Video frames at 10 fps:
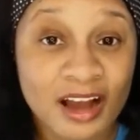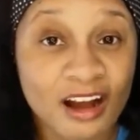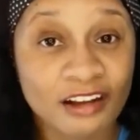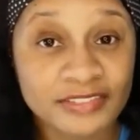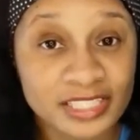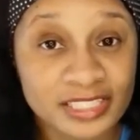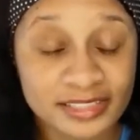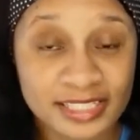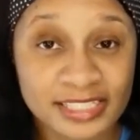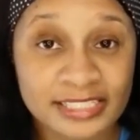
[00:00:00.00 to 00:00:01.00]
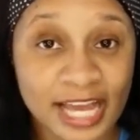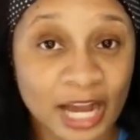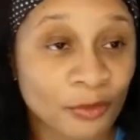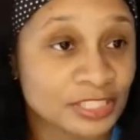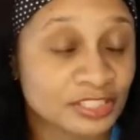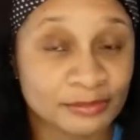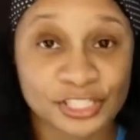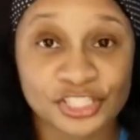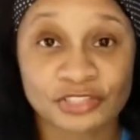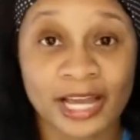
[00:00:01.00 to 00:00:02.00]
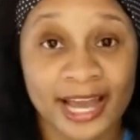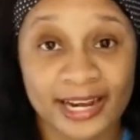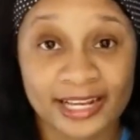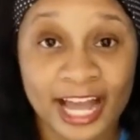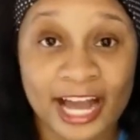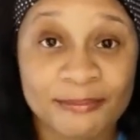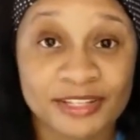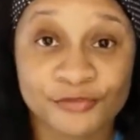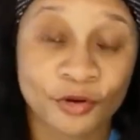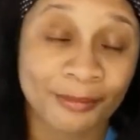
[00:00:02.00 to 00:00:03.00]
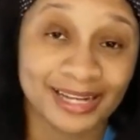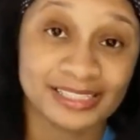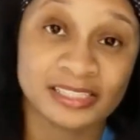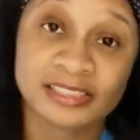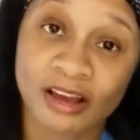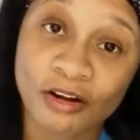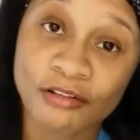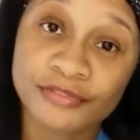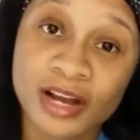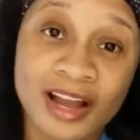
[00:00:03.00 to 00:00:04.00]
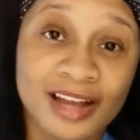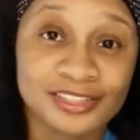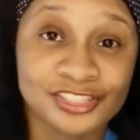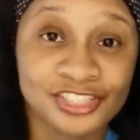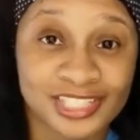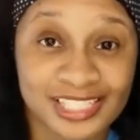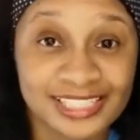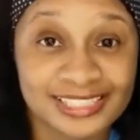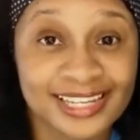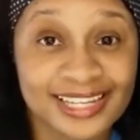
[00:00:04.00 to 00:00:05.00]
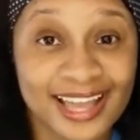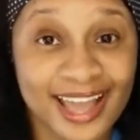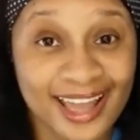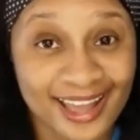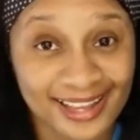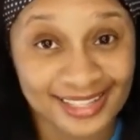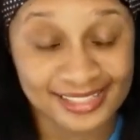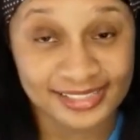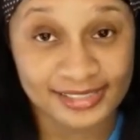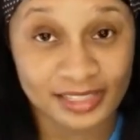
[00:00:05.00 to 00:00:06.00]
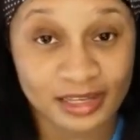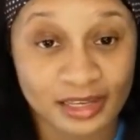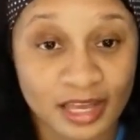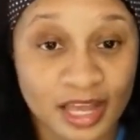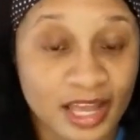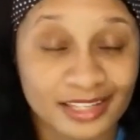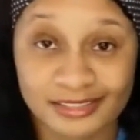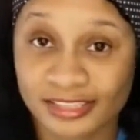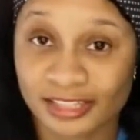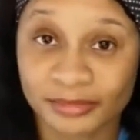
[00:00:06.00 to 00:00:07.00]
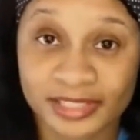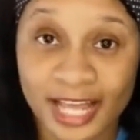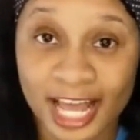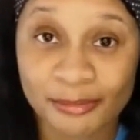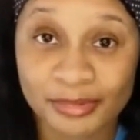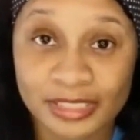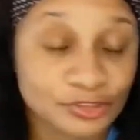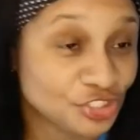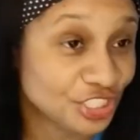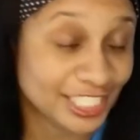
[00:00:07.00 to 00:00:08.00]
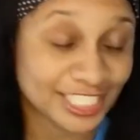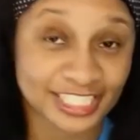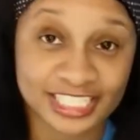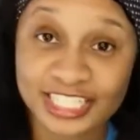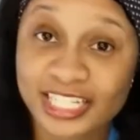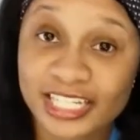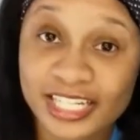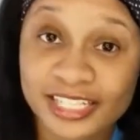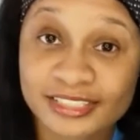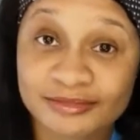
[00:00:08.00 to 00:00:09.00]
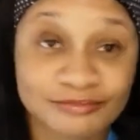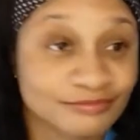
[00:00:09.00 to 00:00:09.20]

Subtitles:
of these things, I wanted to make sure I had a copy for myself, just in case something happened, she didn't get it,